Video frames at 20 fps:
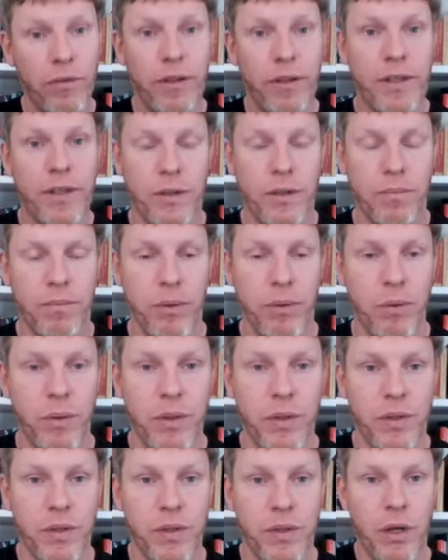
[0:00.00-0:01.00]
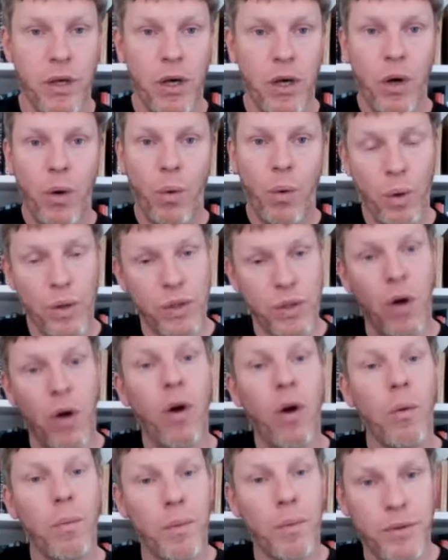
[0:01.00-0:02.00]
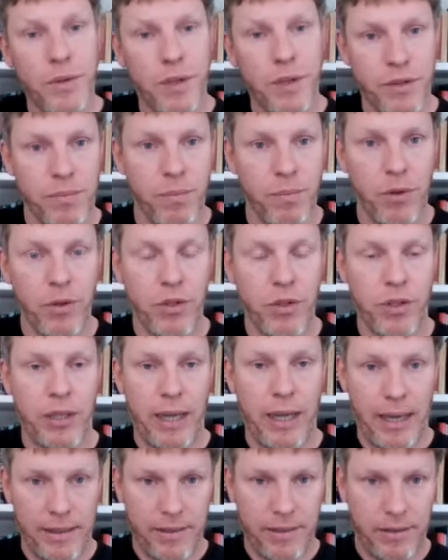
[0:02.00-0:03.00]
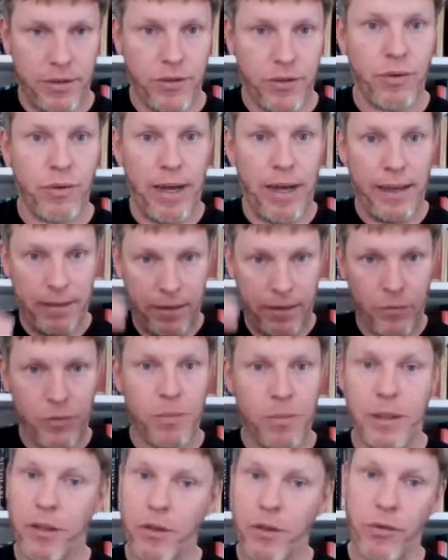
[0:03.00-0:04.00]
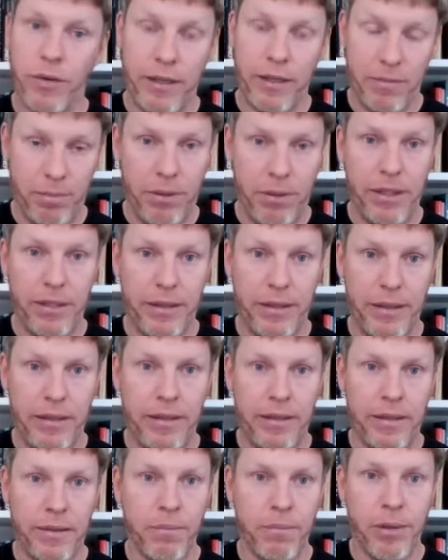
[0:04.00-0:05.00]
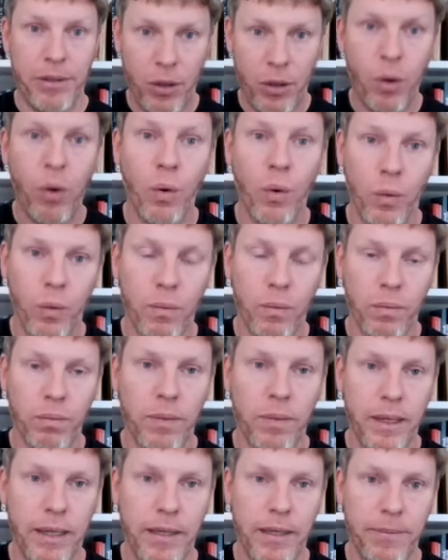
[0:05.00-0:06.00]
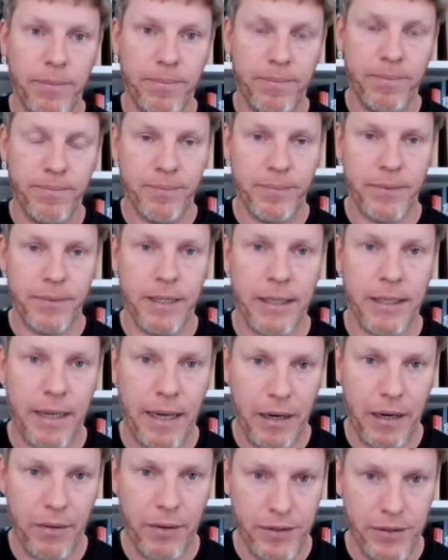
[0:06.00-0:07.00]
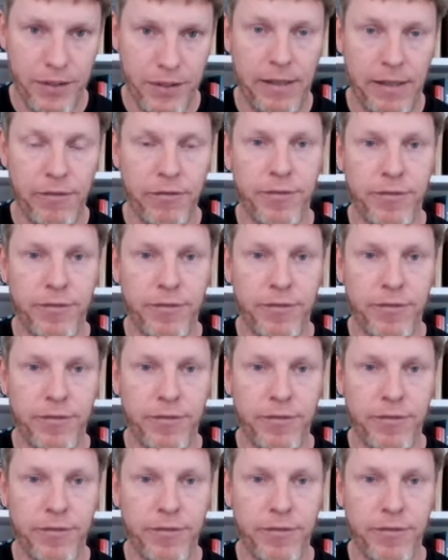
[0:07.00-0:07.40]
of these components was almost as much as the drag that was being created by the whole car itself.